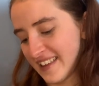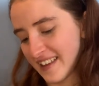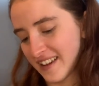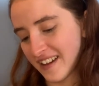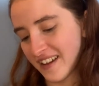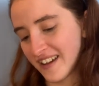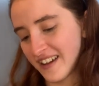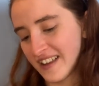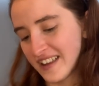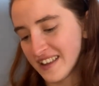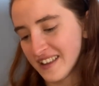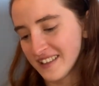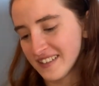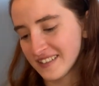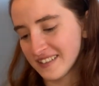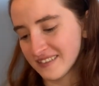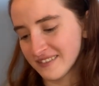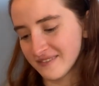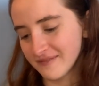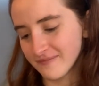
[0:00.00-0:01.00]
I'm
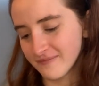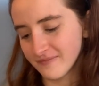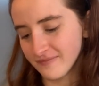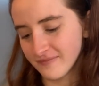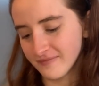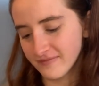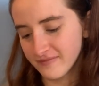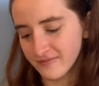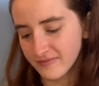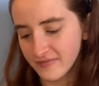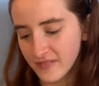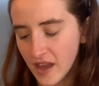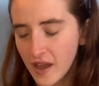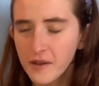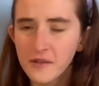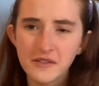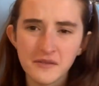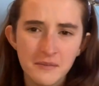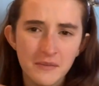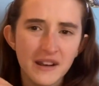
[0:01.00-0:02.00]

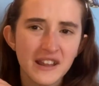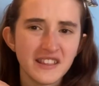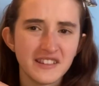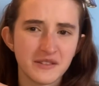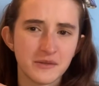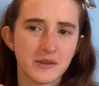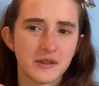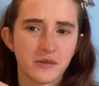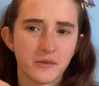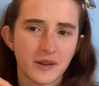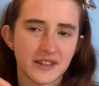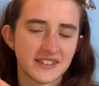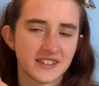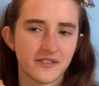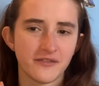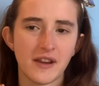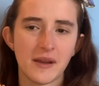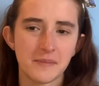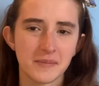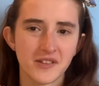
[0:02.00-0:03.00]
pleased with the ones I
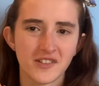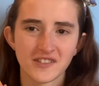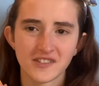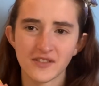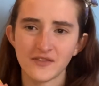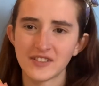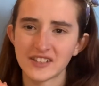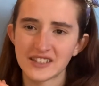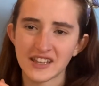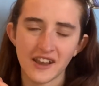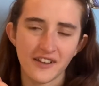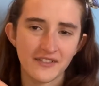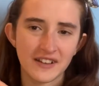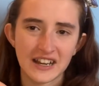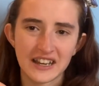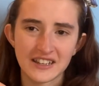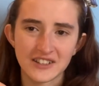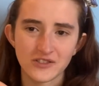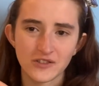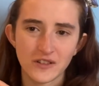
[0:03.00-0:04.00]
read because obviously I
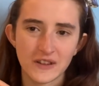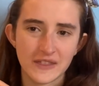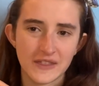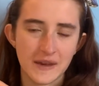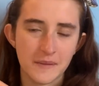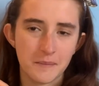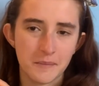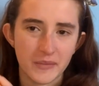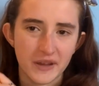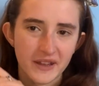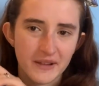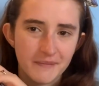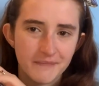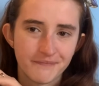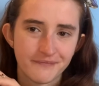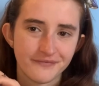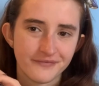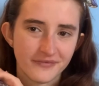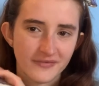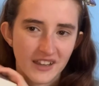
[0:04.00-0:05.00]
really enjoyed them, but
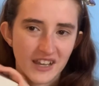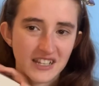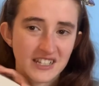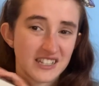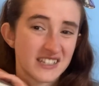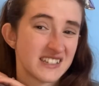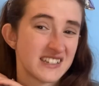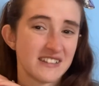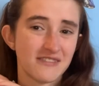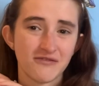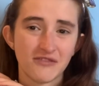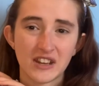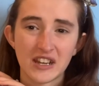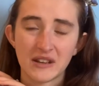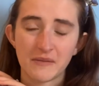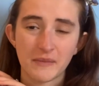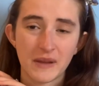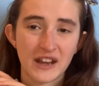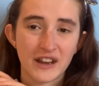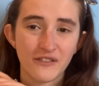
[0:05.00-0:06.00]
I just didn't
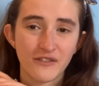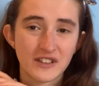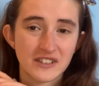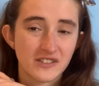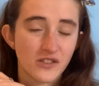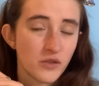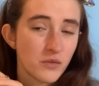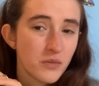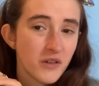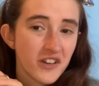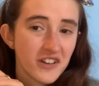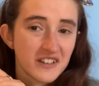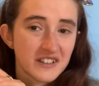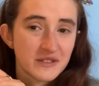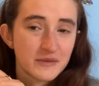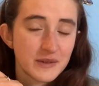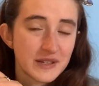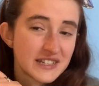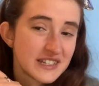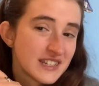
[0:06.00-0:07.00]
read many physical
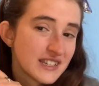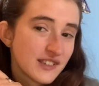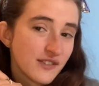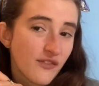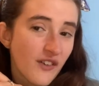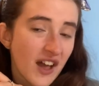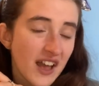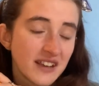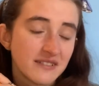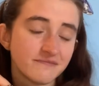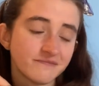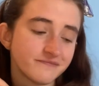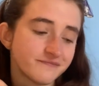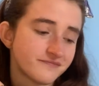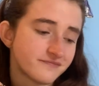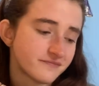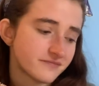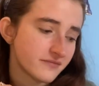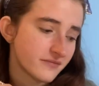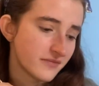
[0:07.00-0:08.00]
books, which is fine.
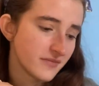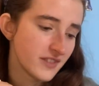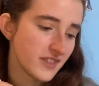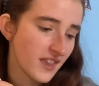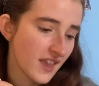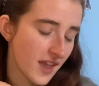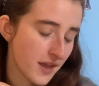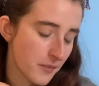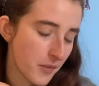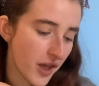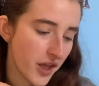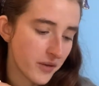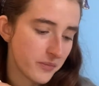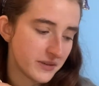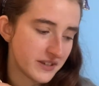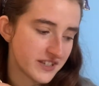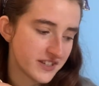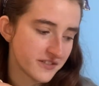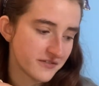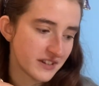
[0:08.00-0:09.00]
I'm
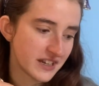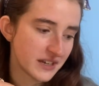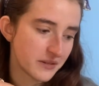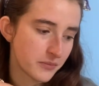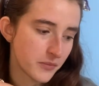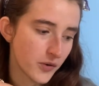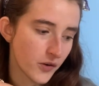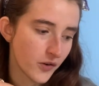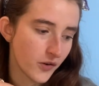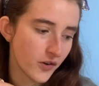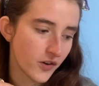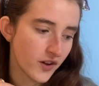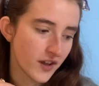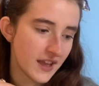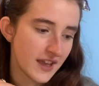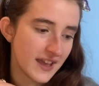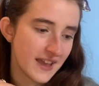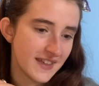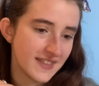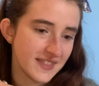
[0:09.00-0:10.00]
hoping to read more
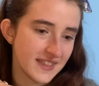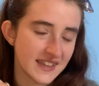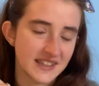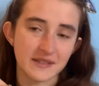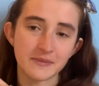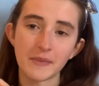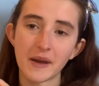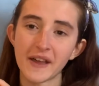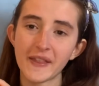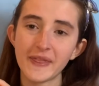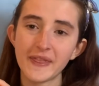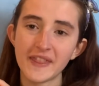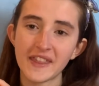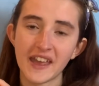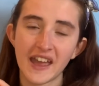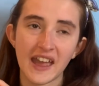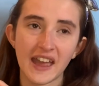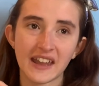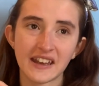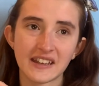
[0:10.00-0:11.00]
this month,
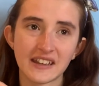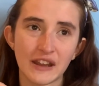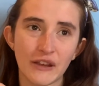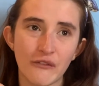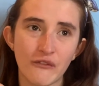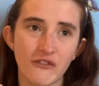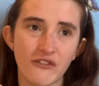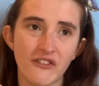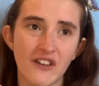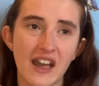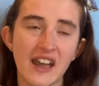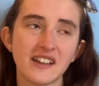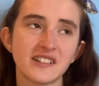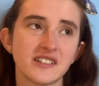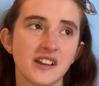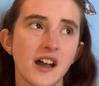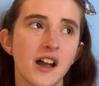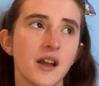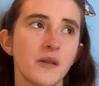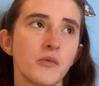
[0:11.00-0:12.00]
and in fact
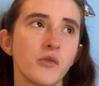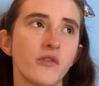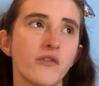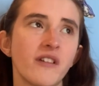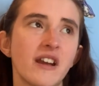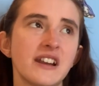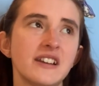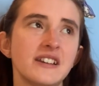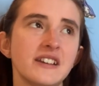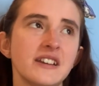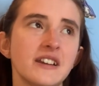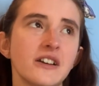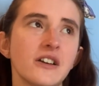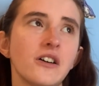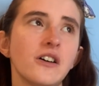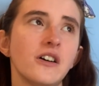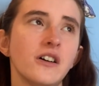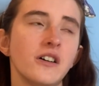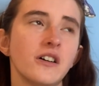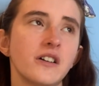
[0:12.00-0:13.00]
I'm already
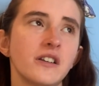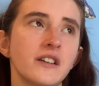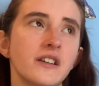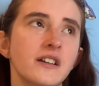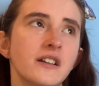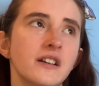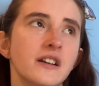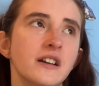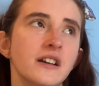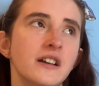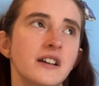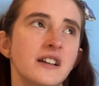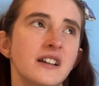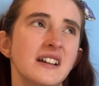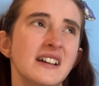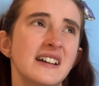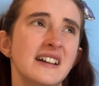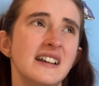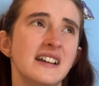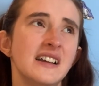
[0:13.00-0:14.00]
on
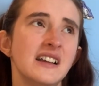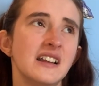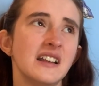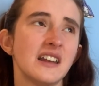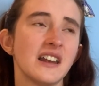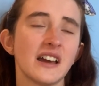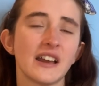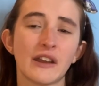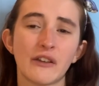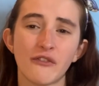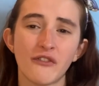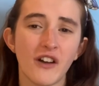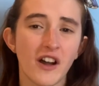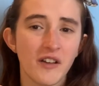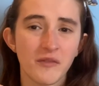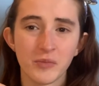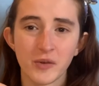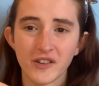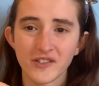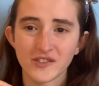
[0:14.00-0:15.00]
like
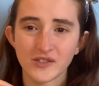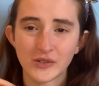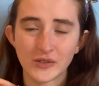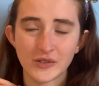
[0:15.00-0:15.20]
5 books or